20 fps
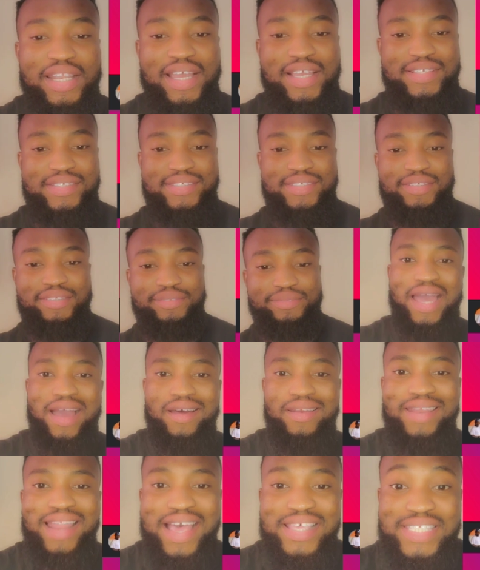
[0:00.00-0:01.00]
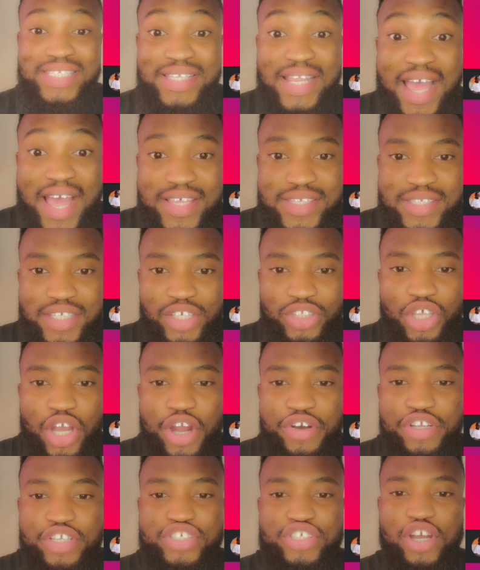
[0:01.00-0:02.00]
So it is very, very important. No talk
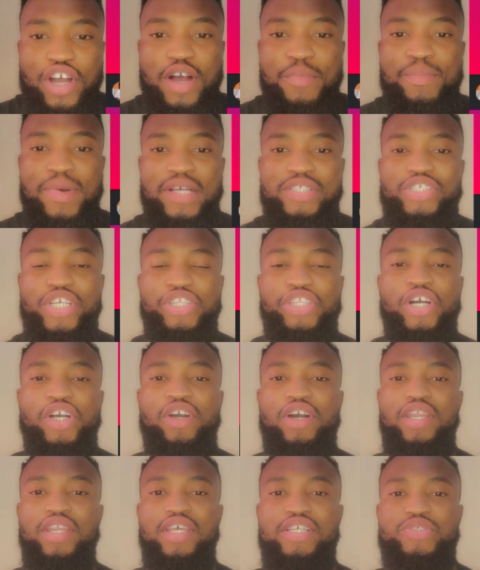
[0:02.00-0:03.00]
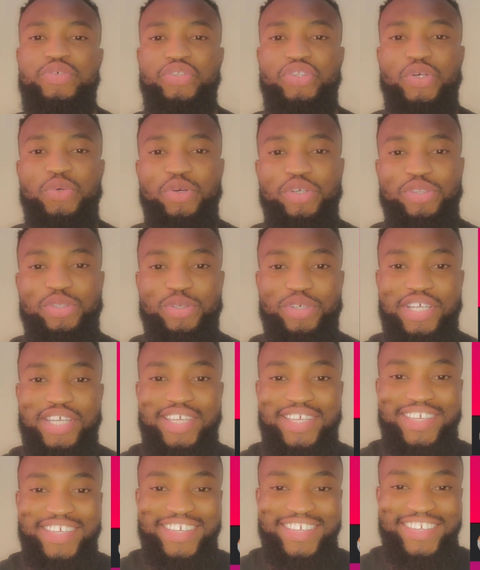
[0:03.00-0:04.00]
say, you know here. One
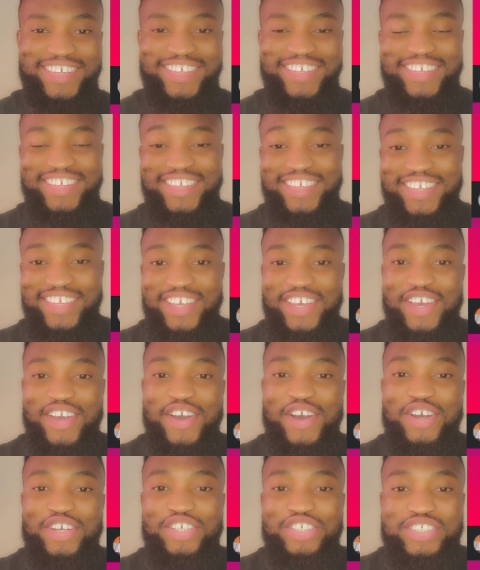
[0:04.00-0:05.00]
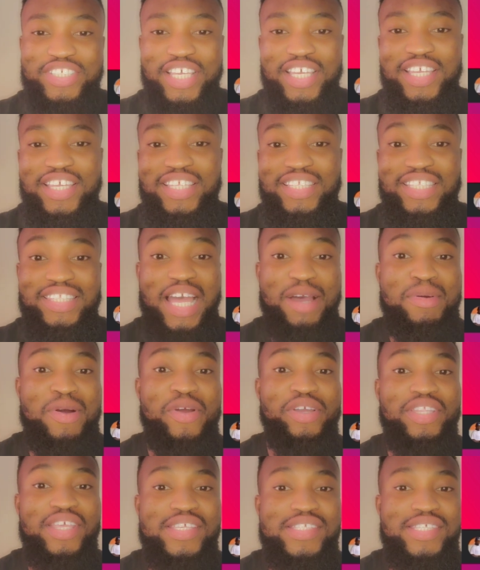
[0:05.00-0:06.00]
of those is where they come out, like this, talk say, you
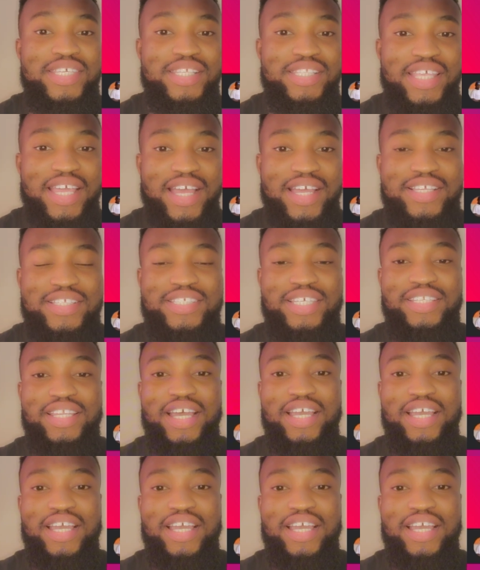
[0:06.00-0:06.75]
won't go marry without asking questions.